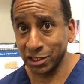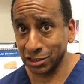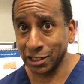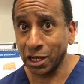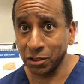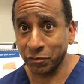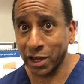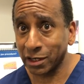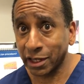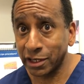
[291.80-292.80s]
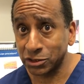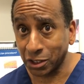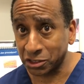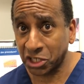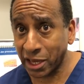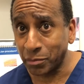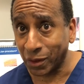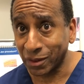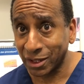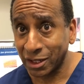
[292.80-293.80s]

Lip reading: is and how the fat lays on a table.